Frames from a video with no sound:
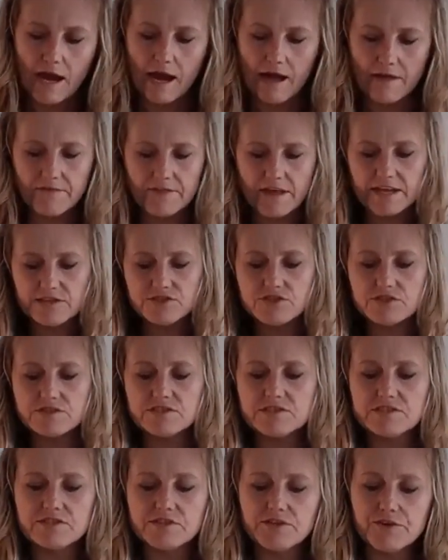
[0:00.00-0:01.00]
And then
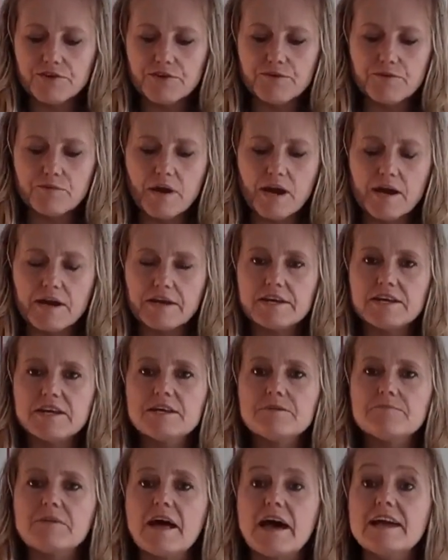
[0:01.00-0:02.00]
just to
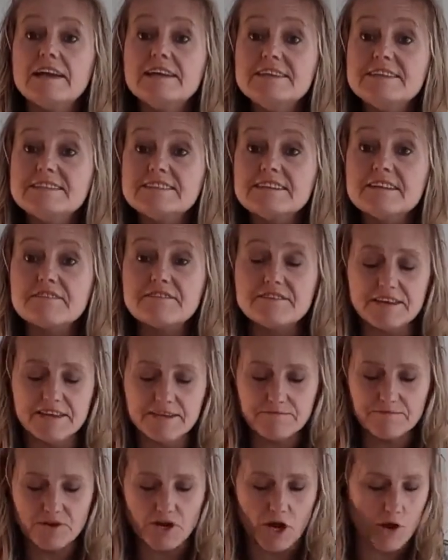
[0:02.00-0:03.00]
keep that Easter
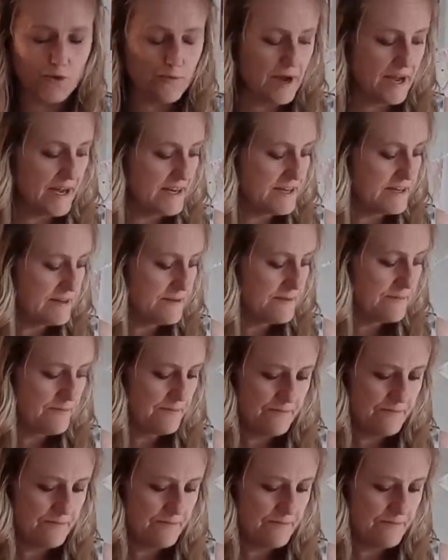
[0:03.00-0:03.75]
theme going,